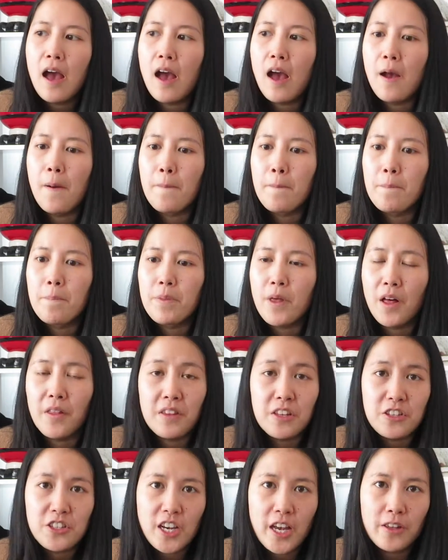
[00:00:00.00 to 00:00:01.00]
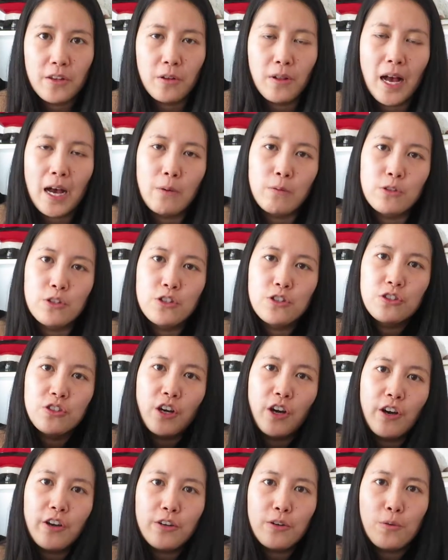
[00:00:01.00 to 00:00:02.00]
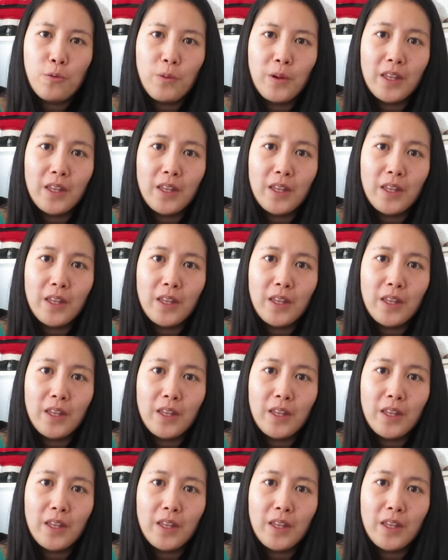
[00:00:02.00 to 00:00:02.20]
um, on the channel, I would start